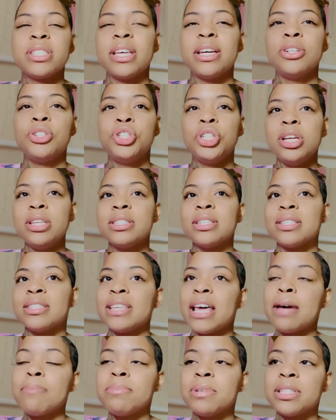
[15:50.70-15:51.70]
Jesus
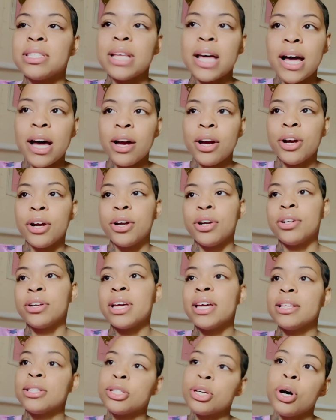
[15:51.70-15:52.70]
sat beside her
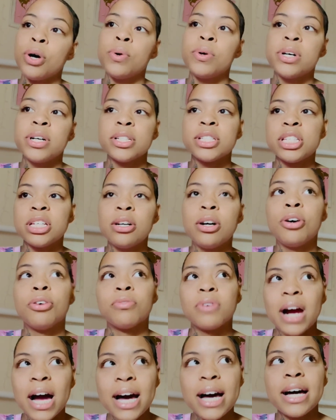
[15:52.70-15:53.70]
and told her to
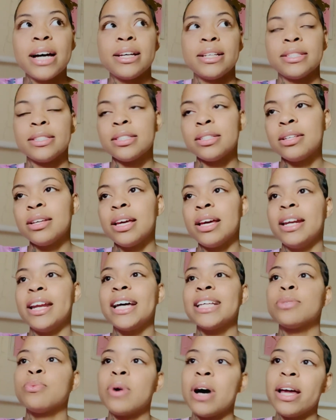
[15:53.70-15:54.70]
arise. And
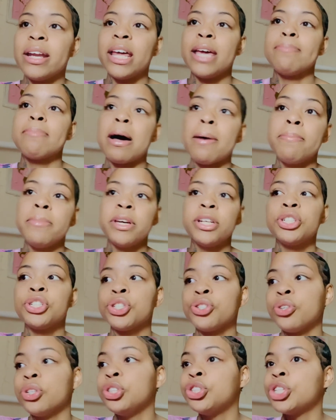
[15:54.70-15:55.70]
that's why I named my
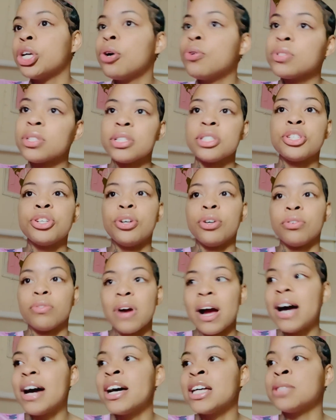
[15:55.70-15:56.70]
ministry Chosen to
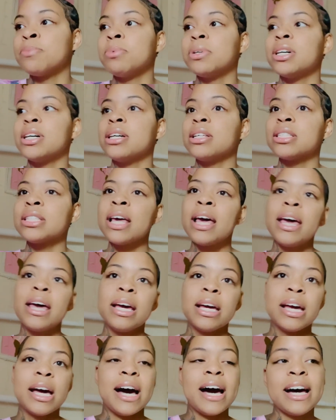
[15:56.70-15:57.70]
Arise, because
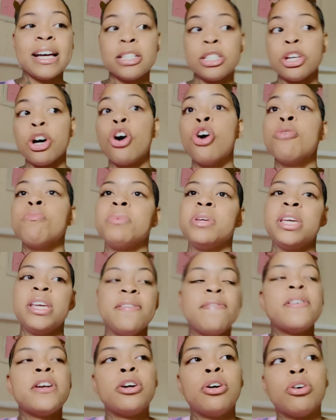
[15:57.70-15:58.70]
God told me he
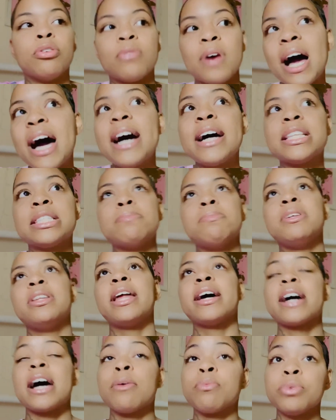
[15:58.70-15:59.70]
finna arise me.
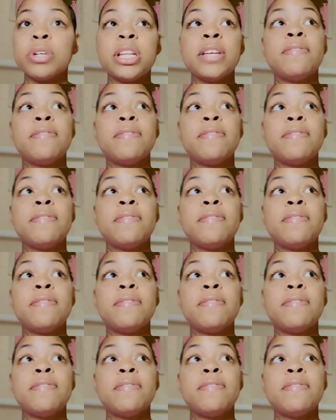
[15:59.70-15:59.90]
Like, I'm really